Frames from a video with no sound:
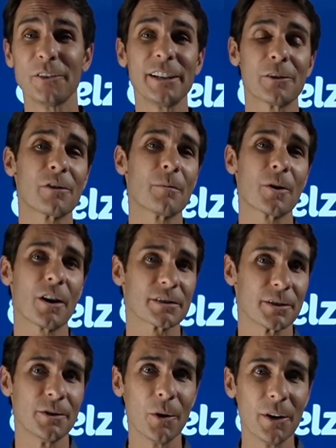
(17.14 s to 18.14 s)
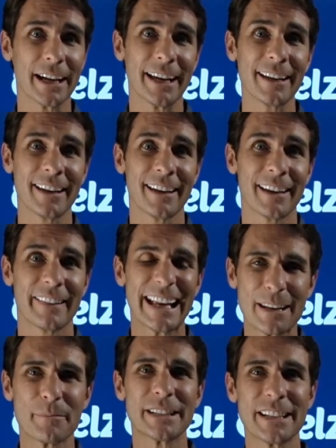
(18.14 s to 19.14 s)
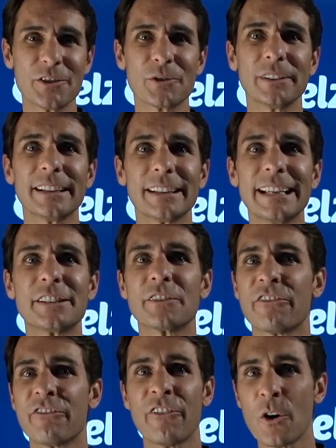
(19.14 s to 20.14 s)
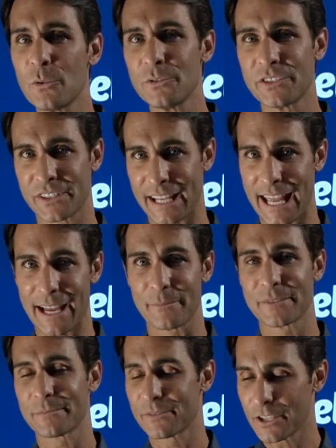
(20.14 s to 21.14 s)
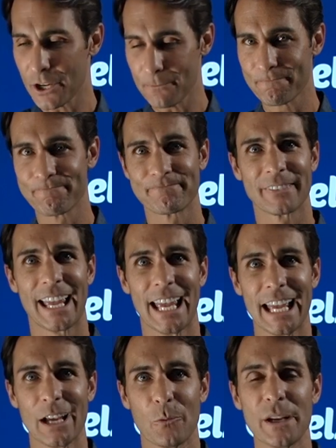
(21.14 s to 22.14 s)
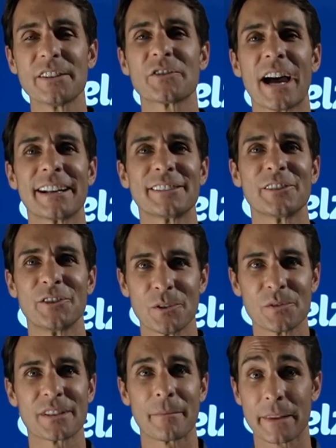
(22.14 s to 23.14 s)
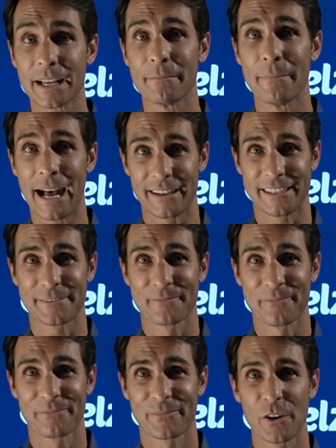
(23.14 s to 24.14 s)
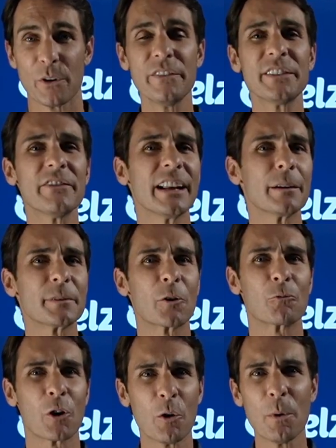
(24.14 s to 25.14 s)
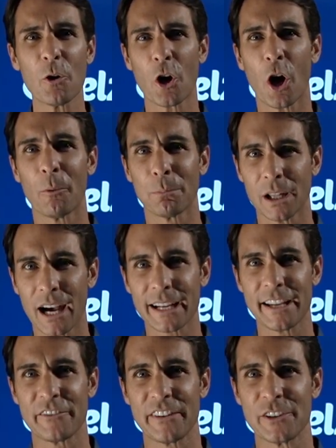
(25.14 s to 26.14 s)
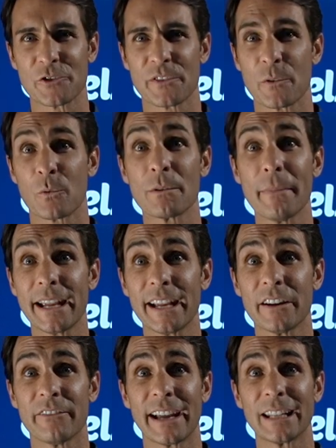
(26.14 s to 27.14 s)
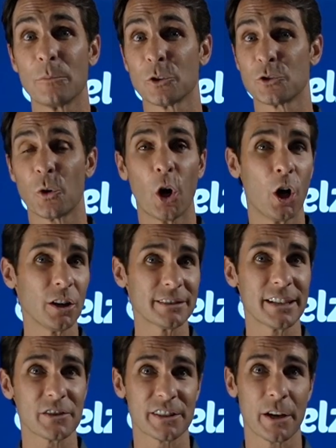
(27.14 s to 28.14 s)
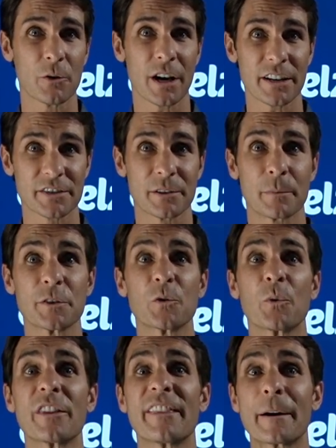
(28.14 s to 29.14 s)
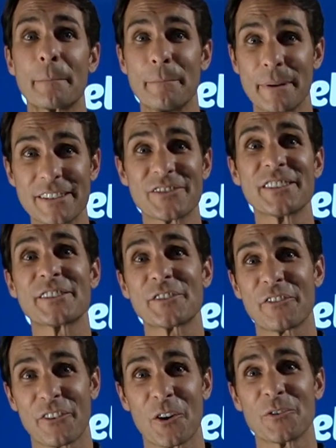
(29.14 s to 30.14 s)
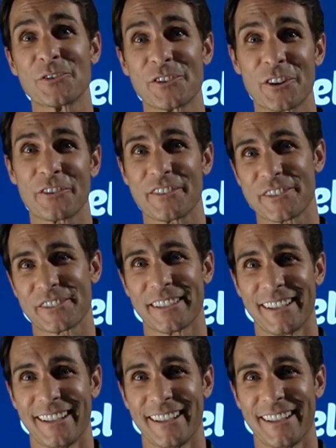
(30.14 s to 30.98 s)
only are robocalls annoying, they can potentially lead to phone scams. So, we decided to do something about it. We've developed a robocall blocking feature that we're making available to all Telzio customers with their business phone service.